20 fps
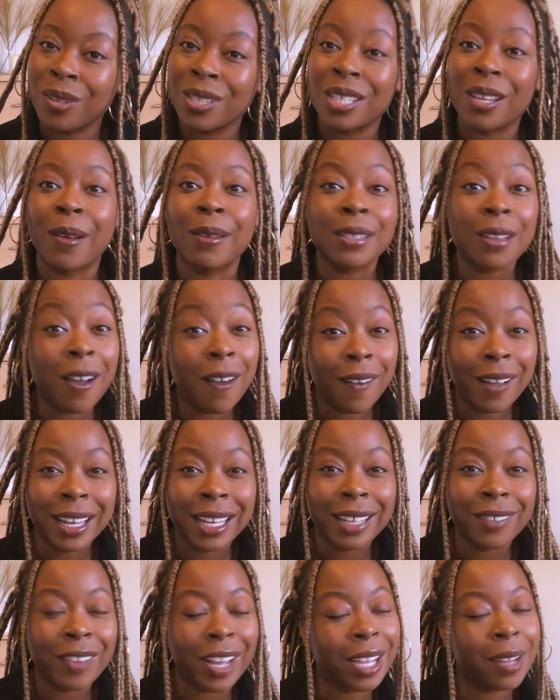So I'd
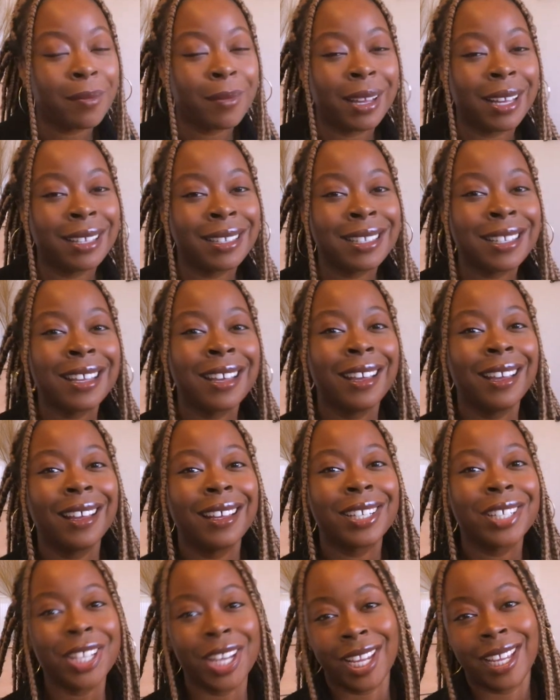highly recommend
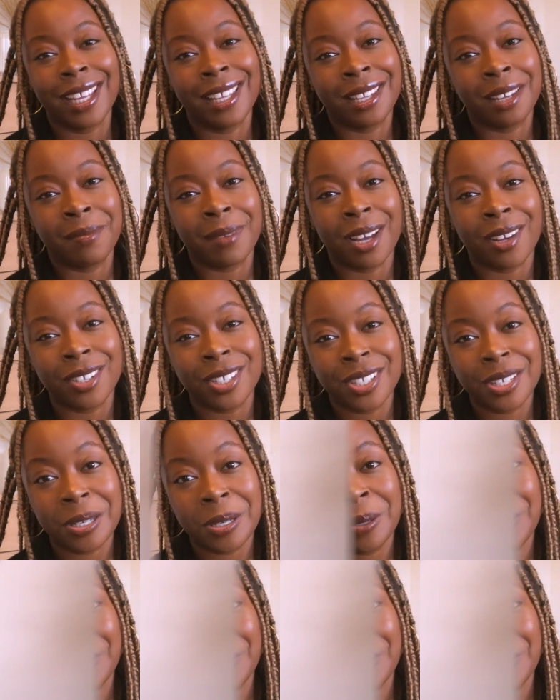checking them out too.